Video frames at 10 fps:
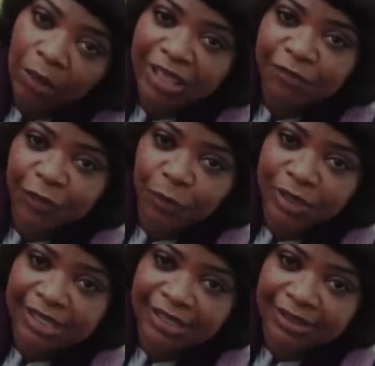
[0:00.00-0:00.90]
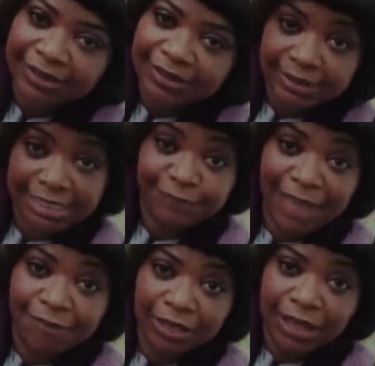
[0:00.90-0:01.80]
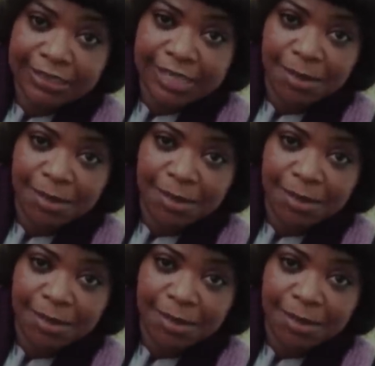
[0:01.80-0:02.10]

Why wait for the weekend? It's 5 o'clock